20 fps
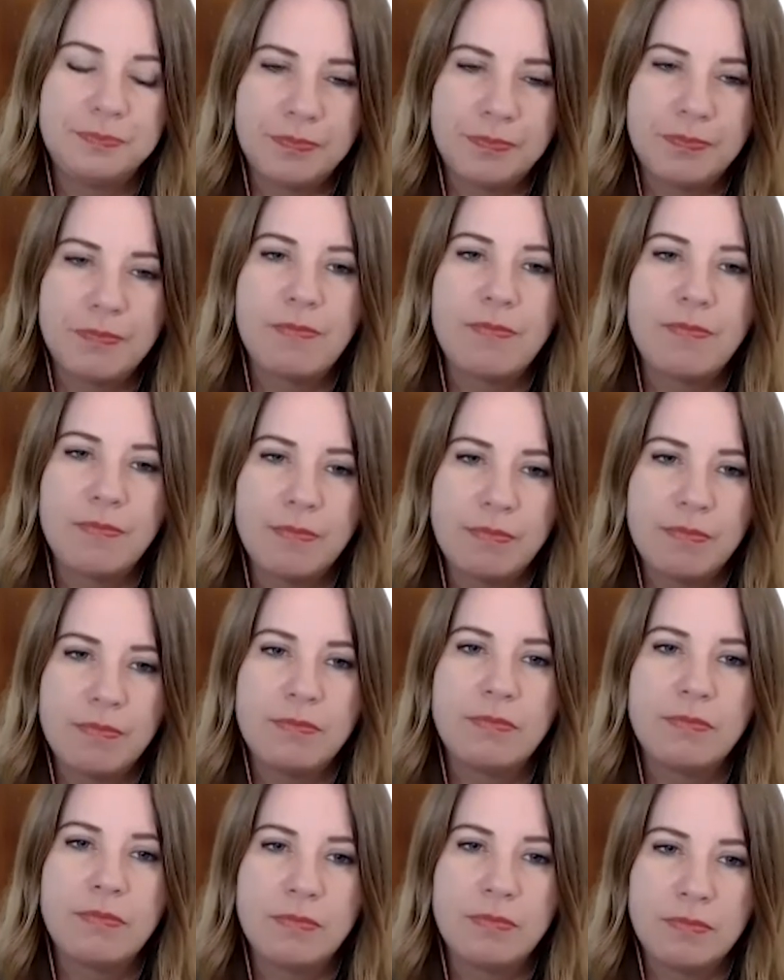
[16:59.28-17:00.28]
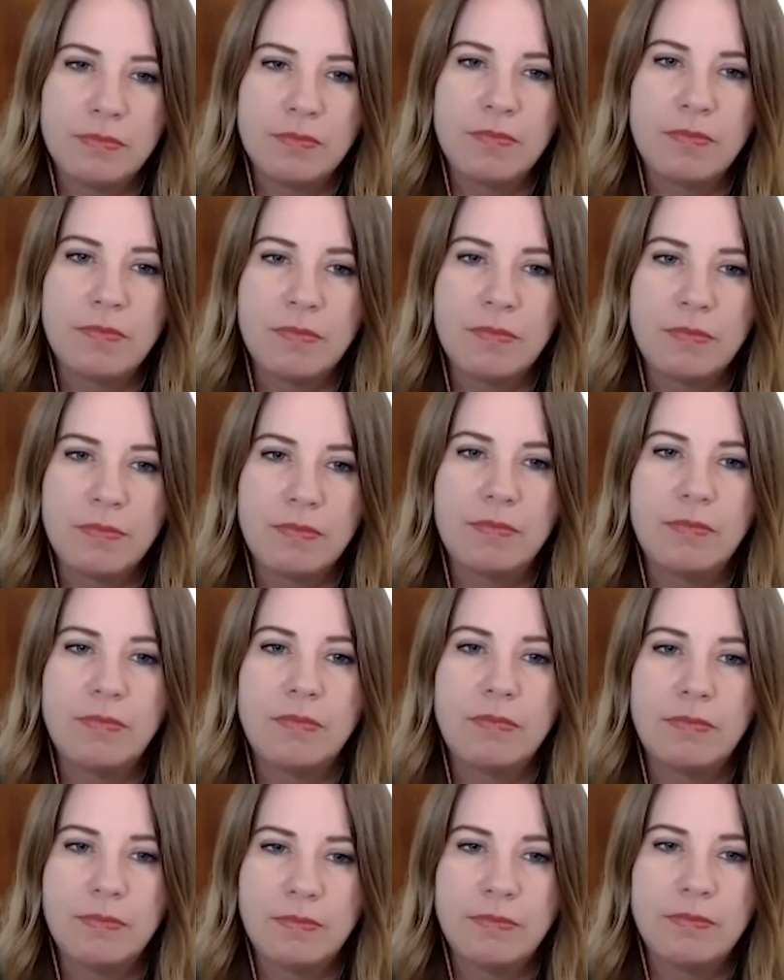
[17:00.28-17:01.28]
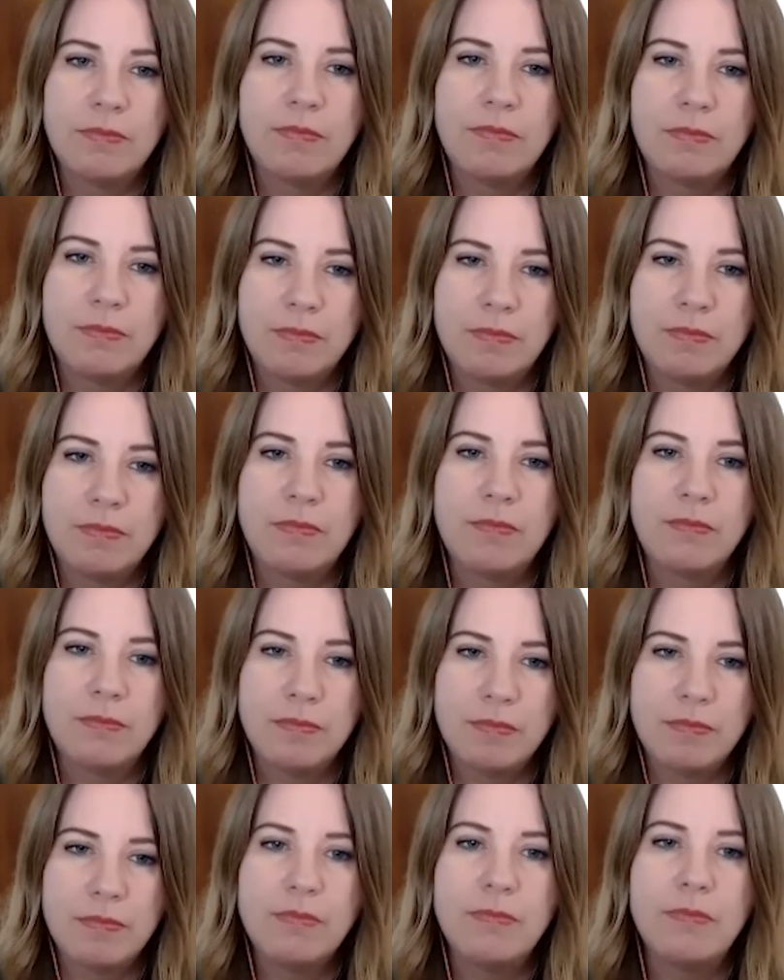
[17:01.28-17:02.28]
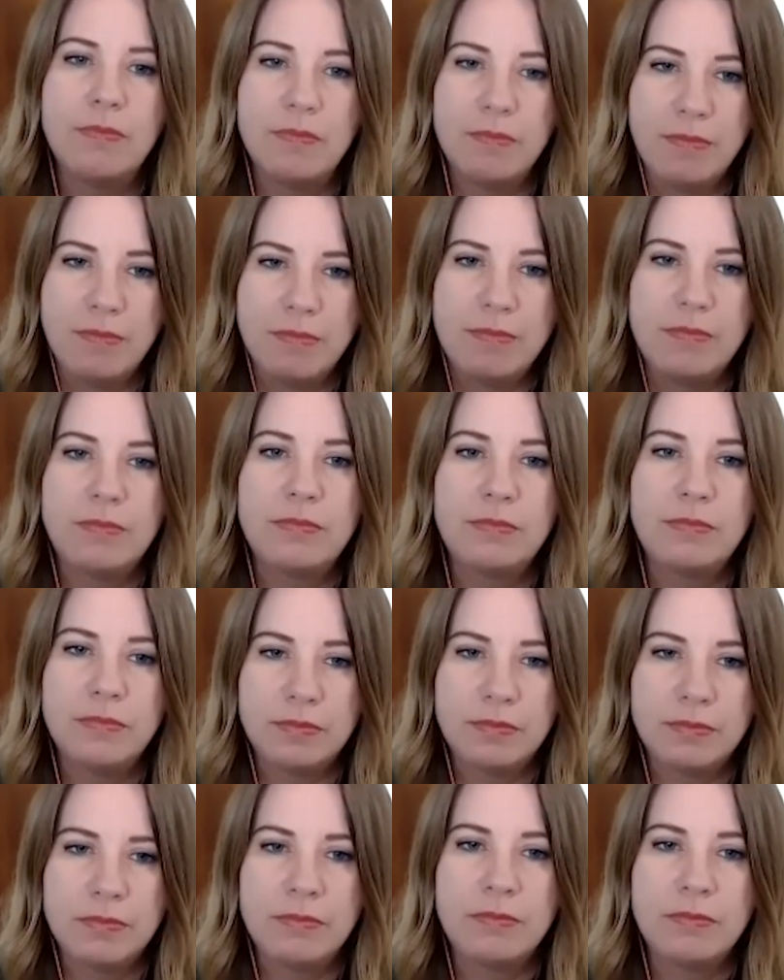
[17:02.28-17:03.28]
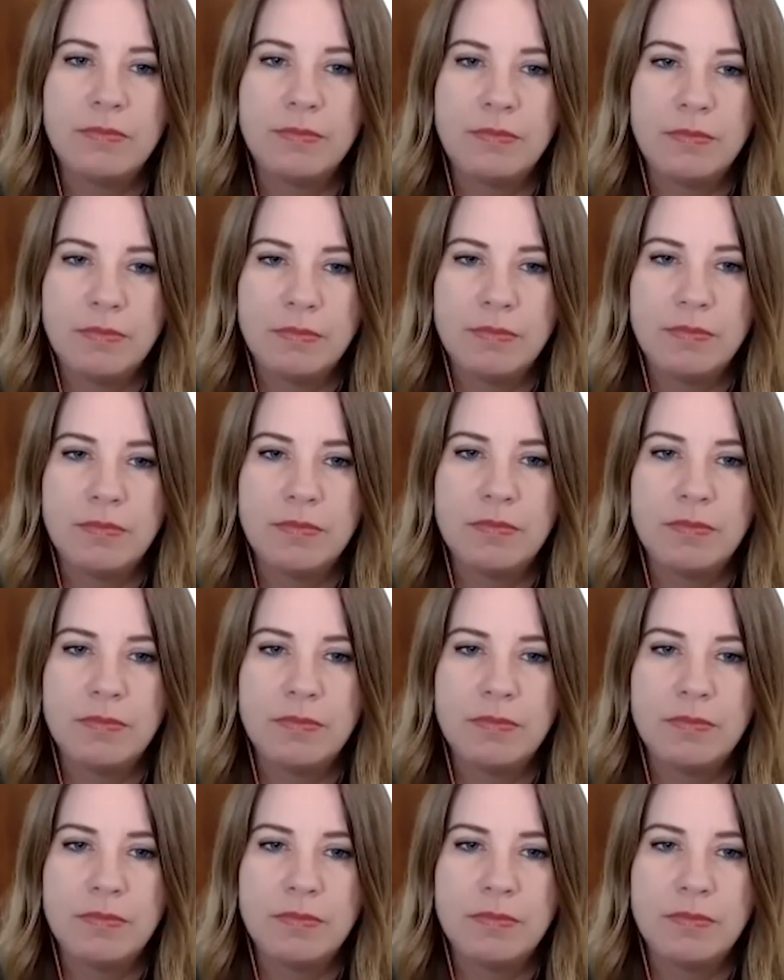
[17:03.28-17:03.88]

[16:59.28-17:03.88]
This person isn't speaking.